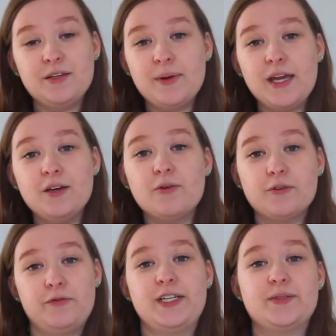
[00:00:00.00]
eBay
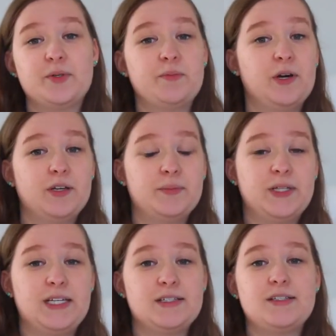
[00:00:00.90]
or Facebook
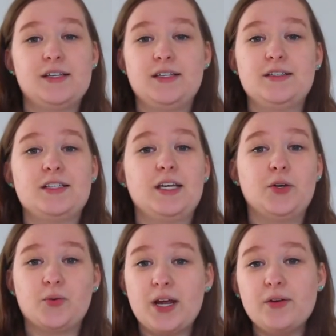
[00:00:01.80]
Marketplace is a
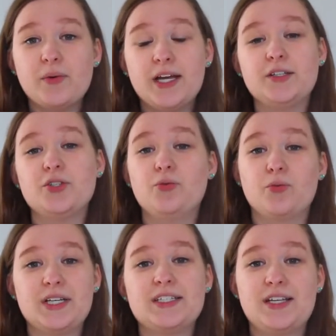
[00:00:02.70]
great way to
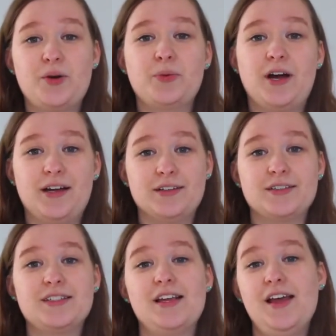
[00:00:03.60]
resell
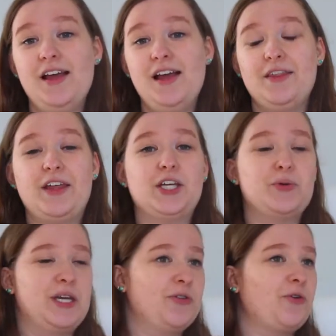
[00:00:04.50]
products that
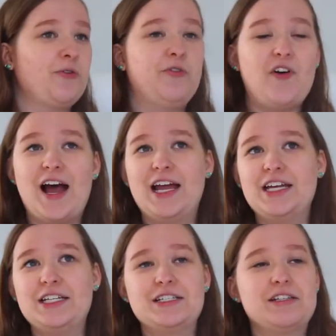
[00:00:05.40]
you either
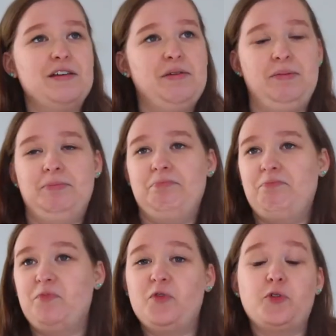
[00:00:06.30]
find
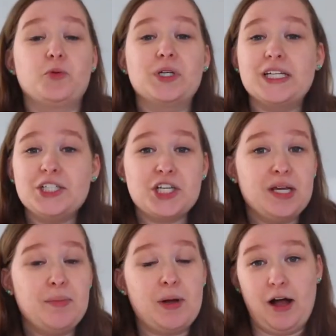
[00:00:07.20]
for really
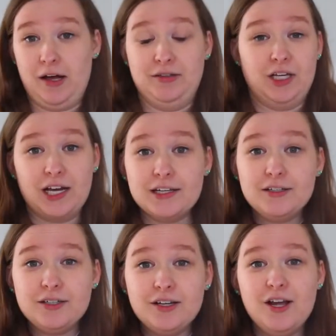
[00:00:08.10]
cheap online